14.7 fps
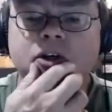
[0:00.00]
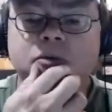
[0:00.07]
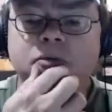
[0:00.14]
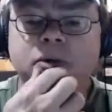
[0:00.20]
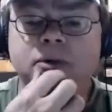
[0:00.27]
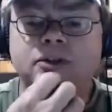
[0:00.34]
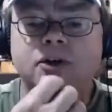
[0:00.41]

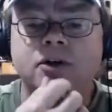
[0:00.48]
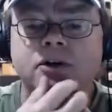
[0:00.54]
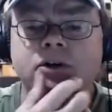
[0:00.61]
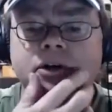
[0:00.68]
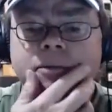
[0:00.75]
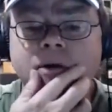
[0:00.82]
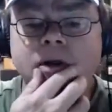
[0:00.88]
to be returning
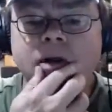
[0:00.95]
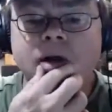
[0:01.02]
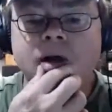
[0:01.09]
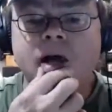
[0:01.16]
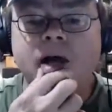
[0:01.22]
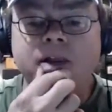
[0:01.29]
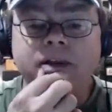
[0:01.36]
them,
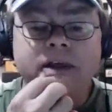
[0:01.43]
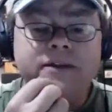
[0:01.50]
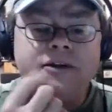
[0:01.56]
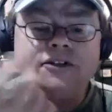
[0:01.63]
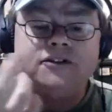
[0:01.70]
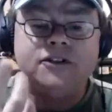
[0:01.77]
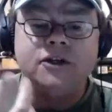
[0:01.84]
and then
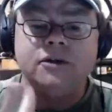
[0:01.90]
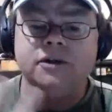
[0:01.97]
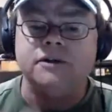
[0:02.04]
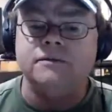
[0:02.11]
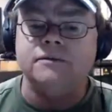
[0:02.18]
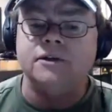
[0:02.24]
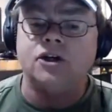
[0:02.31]
there's still
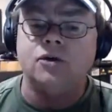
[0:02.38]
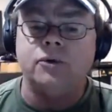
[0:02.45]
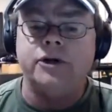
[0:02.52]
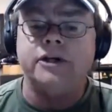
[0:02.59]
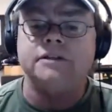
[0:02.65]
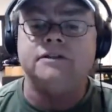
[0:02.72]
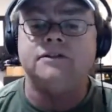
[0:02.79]
the, the
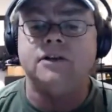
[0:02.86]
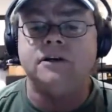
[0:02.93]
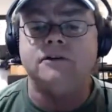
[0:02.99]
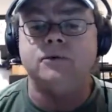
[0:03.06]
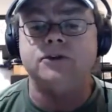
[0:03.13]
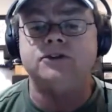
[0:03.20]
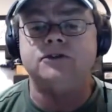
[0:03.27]
Korean
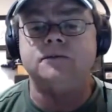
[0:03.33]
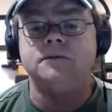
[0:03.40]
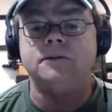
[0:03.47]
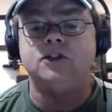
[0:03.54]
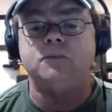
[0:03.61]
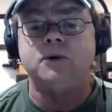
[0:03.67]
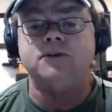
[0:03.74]
stuff, which
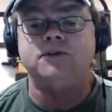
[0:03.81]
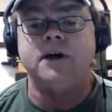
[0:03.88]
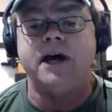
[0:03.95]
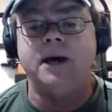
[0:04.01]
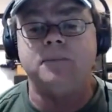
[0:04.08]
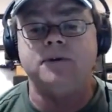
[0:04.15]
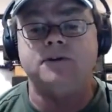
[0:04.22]
is supposed to
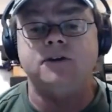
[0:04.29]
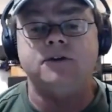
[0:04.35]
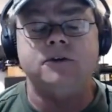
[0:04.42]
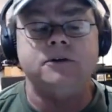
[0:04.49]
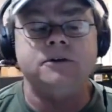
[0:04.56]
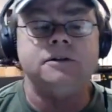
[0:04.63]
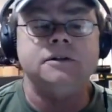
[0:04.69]
happen
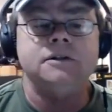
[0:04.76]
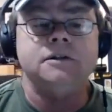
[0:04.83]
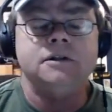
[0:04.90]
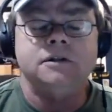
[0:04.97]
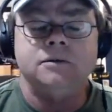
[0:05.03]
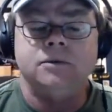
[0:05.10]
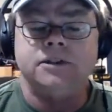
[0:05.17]
too.
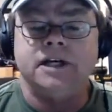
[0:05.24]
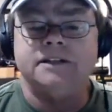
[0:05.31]
But that's